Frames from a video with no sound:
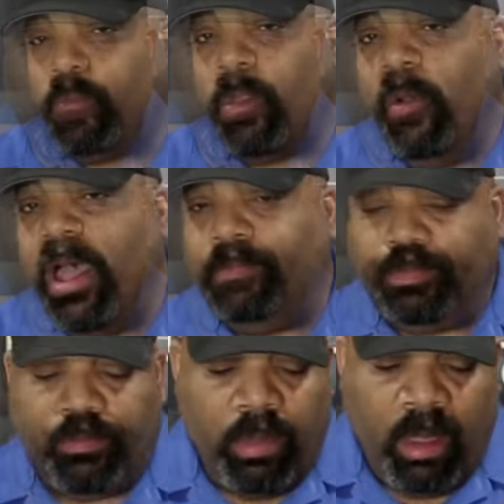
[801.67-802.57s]
Well,
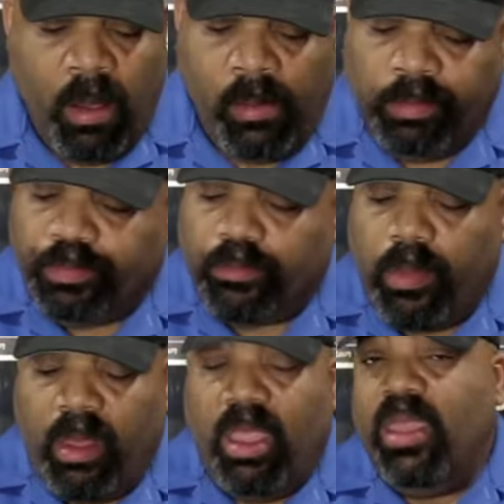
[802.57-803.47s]

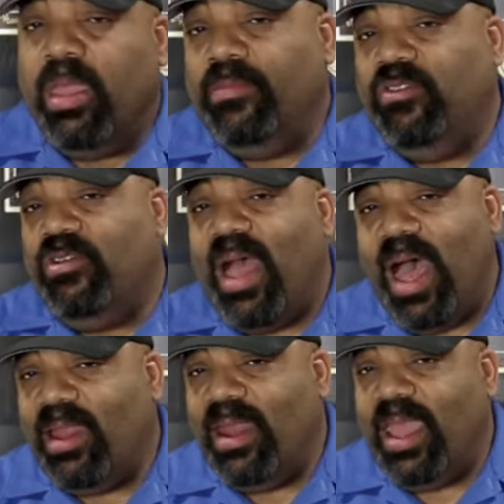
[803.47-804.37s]
during the
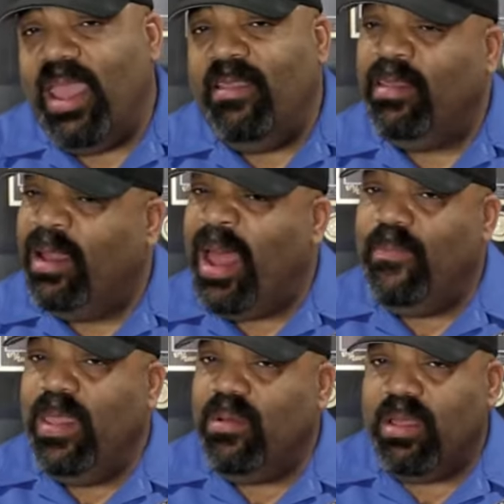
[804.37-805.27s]
holidays, a lot
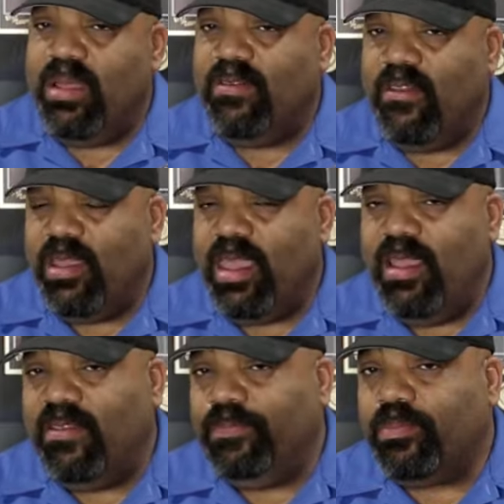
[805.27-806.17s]
of people cook
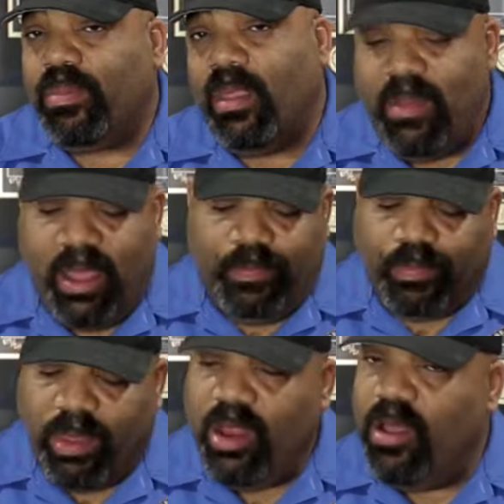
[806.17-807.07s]
turkeys,
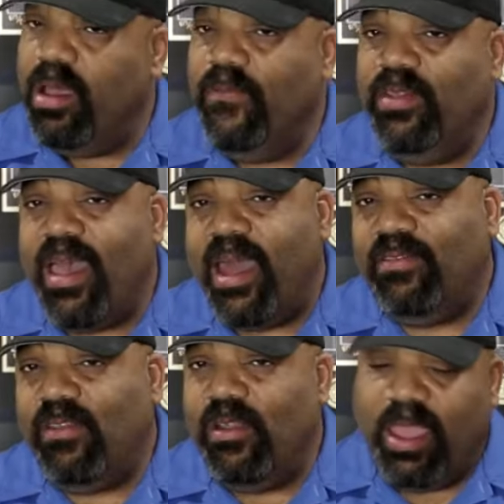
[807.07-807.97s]
but you know, if you're tired of
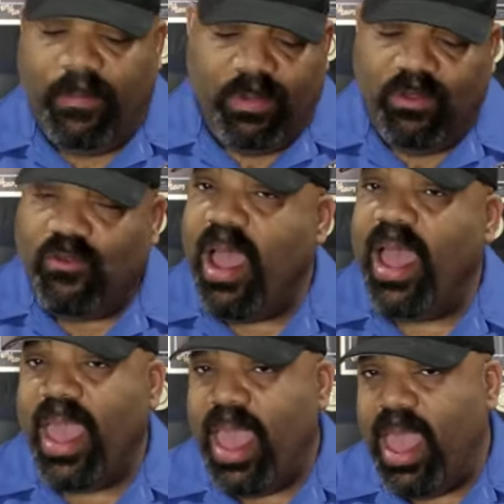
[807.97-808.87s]
turkey,
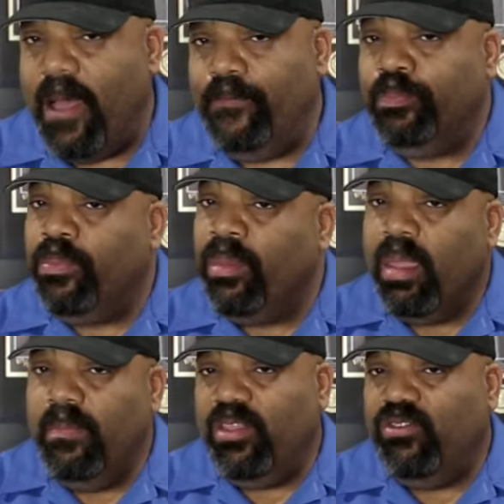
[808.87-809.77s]
try a ham,
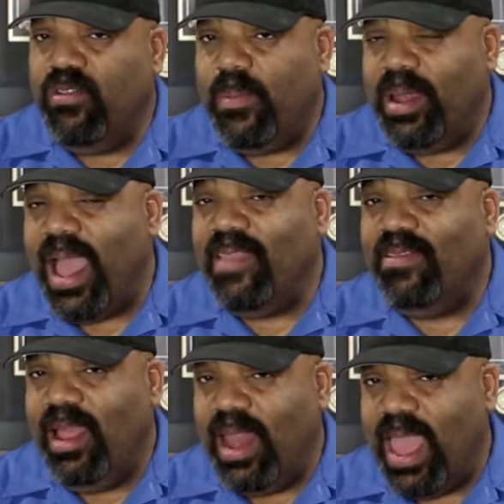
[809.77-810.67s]
mix you up a nice
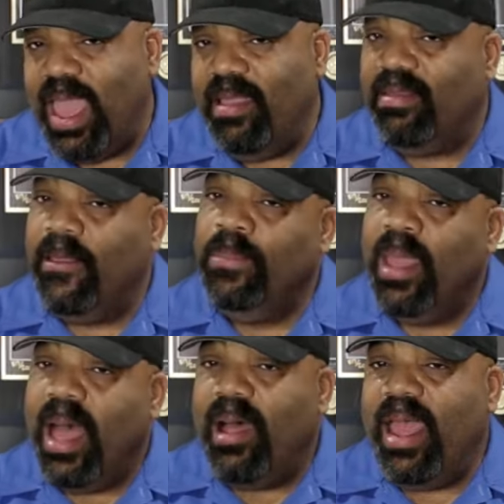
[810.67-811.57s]
glaze.
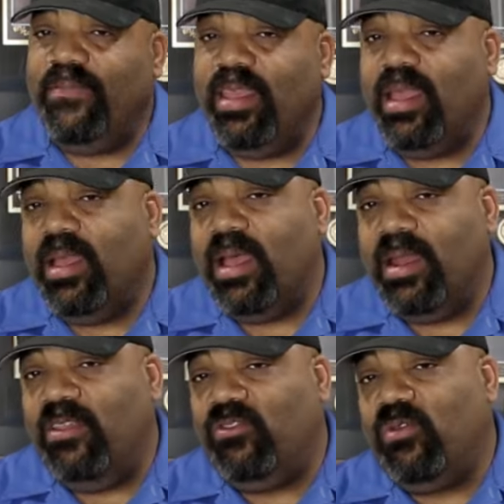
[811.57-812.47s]
I'll have the
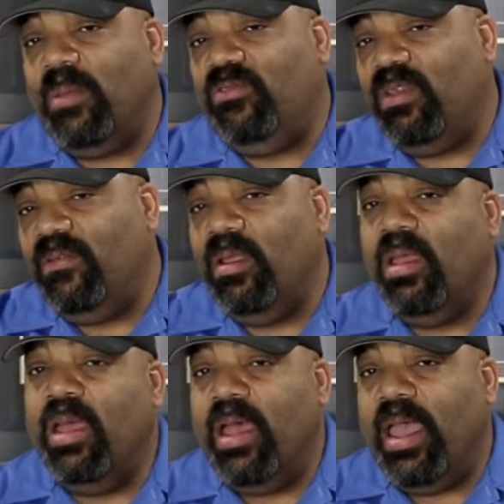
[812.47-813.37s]
description
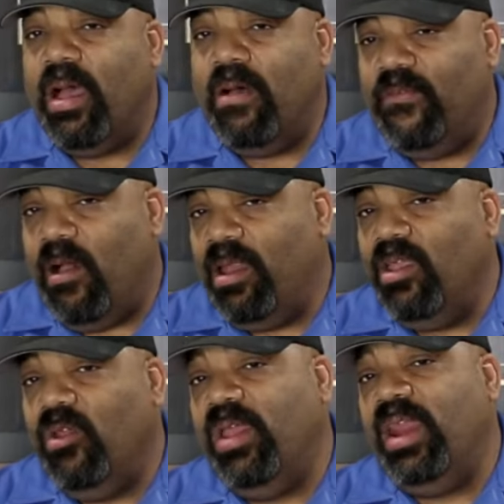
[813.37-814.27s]
for all the
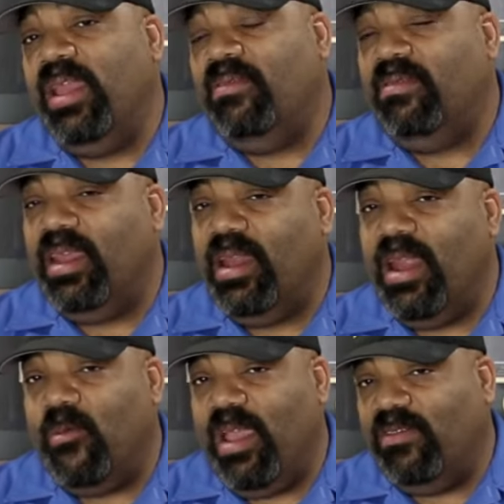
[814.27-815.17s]
ingredients and the
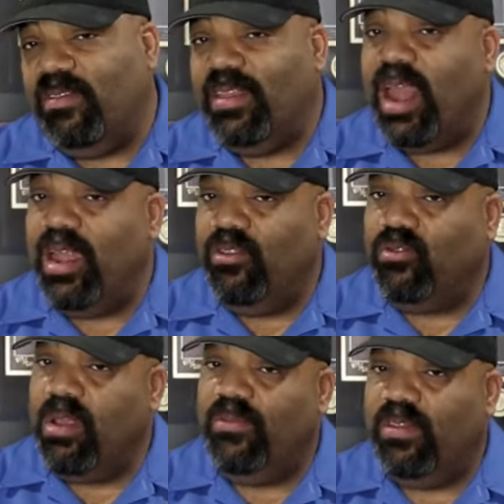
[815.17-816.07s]
directions down in the
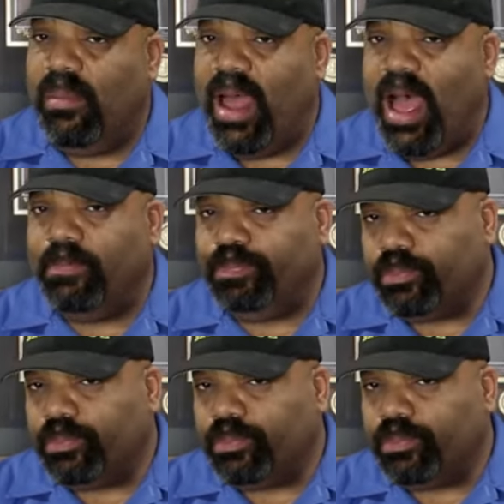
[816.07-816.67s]
description block